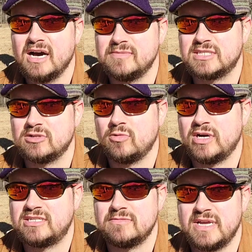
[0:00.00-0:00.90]
is the
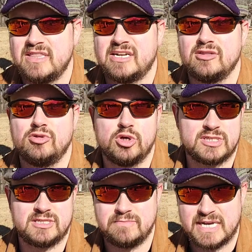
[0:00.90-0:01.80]
one to me that it
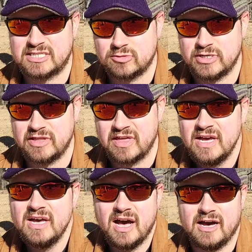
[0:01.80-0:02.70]
looks the best with.
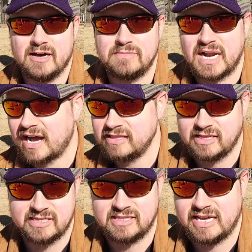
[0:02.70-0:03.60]
But I
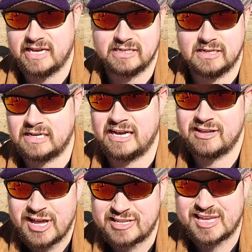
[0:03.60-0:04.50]
like that. I
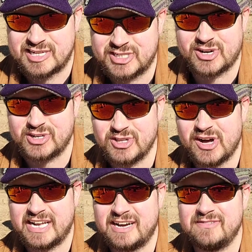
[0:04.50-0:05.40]
like that shirt a
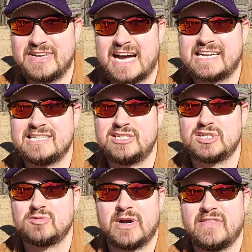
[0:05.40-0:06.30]
lot. I can
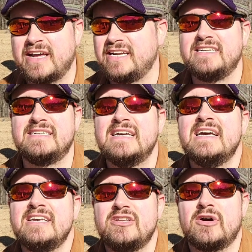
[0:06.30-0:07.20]
just wear that
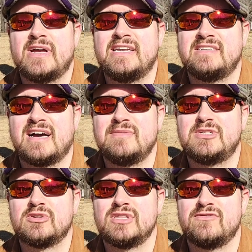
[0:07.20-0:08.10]
anytime
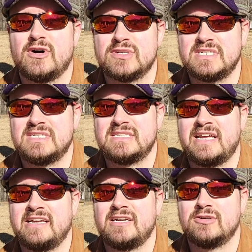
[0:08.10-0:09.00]
during the fall season,
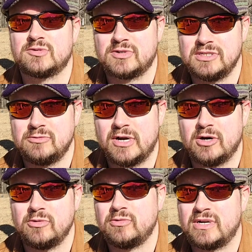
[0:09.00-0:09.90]
and it goes really
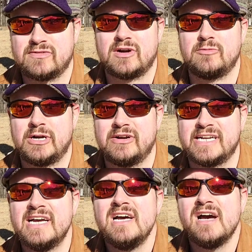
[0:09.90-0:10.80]
well with whatever I'm
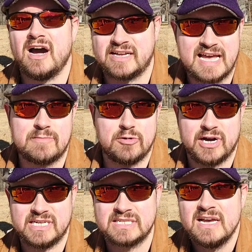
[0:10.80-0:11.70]
wearing, cap
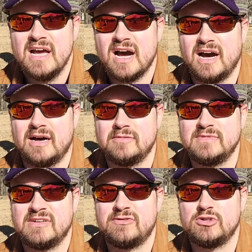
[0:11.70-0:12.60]
wise.
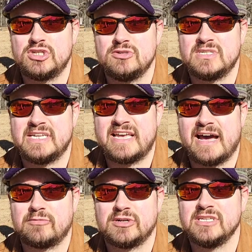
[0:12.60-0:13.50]
If you choose any
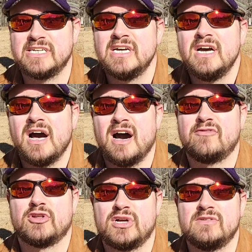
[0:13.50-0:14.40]
cap really
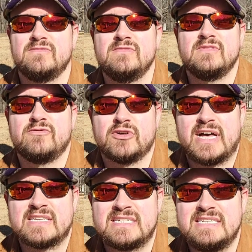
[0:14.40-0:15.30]
for
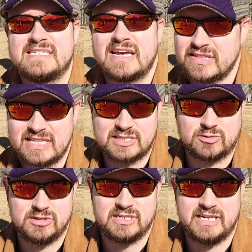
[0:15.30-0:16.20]
that season. I think that's
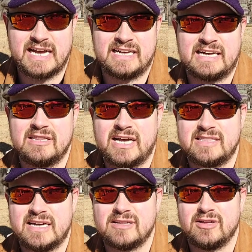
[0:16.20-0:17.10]
really neat. I like
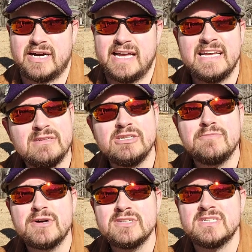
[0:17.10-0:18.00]
that a lot. And
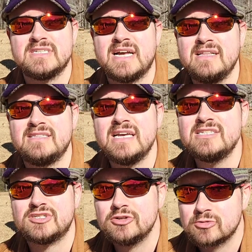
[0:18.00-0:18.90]
Boston Scally, they
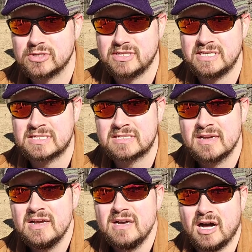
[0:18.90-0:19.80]
do release
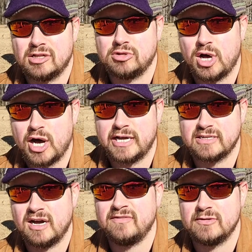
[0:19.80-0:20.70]
a lot
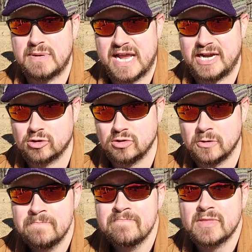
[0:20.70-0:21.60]
of
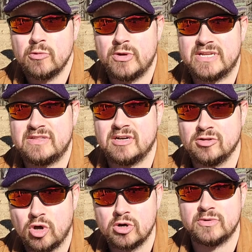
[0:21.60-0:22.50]
apparel
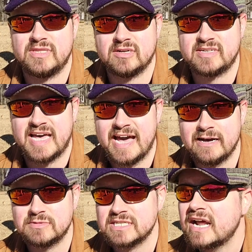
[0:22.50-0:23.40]
along with their
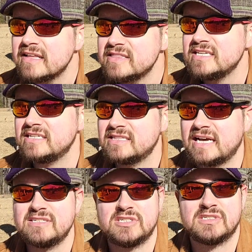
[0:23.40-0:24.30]
caps, and I think
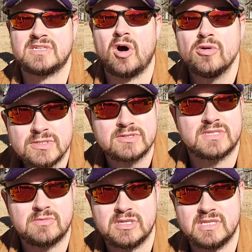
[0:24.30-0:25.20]
that's just also
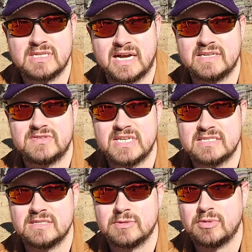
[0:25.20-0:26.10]
something that kind of
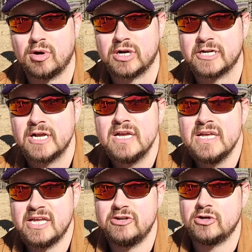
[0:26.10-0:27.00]
sets them apart.
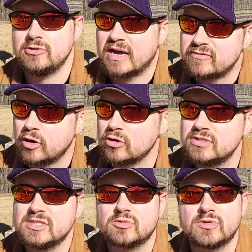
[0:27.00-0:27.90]
And, you have all
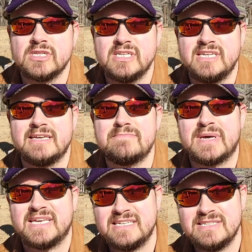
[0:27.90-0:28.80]
these really neat
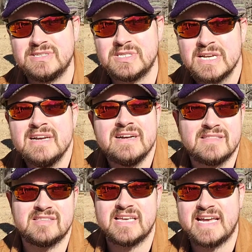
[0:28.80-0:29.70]
pins
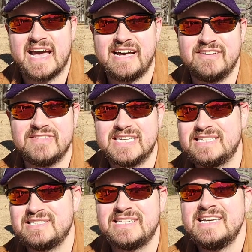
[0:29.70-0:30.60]
that they have,
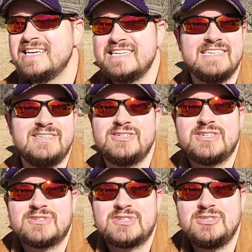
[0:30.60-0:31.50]
and
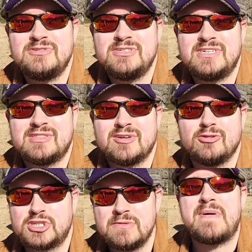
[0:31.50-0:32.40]
so you get the
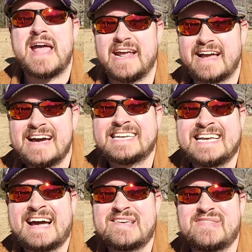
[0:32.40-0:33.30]
whole shebang,
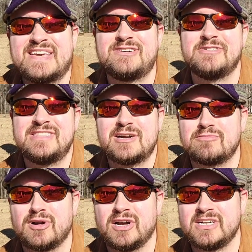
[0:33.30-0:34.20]
I think, with their
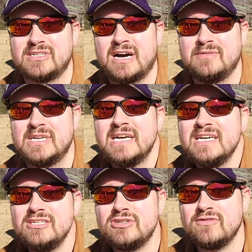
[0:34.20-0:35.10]
product.
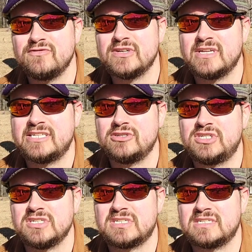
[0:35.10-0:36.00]
You don't feel like you're
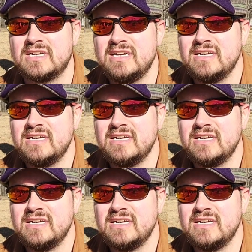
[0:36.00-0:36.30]
just